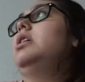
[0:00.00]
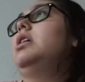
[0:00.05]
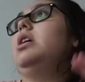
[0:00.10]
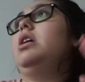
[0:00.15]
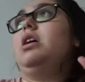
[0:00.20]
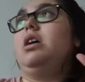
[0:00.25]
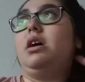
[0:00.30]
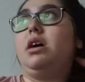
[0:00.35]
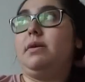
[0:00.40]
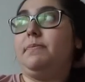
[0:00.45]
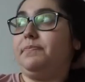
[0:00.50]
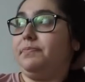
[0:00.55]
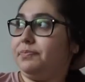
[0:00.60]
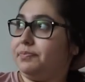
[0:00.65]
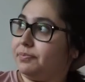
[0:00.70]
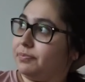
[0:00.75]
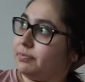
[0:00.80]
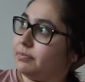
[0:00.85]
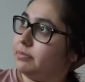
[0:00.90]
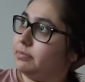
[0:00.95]
Um,
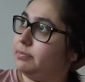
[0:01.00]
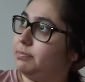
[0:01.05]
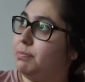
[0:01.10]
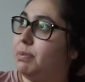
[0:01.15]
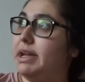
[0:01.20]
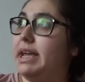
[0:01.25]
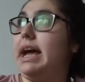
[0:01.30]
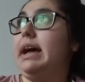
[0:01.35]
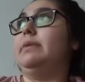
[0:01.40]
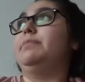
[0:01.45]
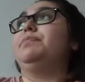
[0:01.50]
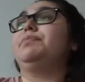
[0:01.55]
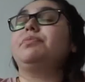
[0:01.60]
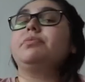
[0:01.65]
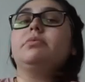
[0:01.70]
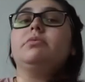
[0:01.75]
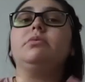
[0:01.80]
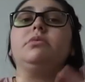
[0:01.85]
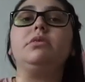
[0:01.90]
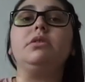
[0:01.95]
but yeah,
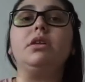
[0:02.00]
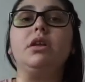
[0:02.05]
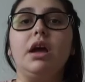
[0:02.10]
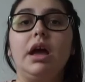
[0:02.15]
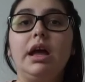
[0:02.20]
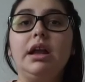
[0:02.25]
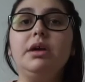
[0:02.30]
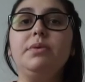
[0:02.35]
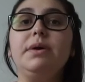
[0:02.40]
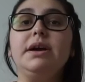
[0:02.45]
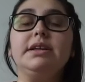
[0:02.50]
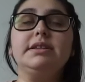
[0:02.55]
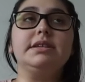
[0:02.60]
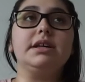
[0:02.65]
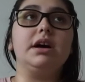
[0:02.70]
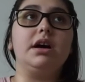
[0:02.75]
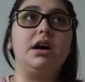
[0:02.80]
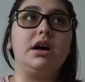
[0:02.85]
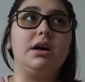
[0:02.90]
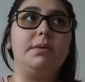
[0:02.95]
anyways,
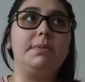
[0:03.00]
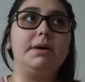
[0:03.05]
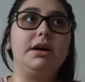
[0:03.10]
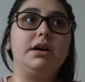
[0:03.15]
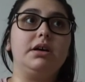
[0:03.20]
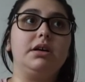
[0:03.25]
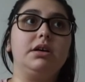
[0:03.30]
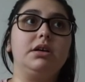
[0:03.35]
um...